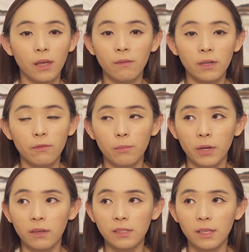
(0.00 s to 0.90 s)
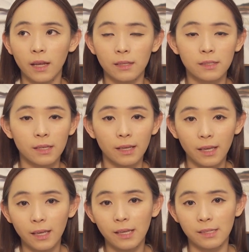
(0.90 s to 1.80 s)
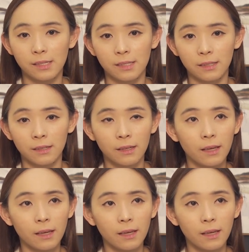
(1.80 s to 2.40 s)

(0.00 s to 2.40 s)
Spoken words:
even if you pronounce it as 14,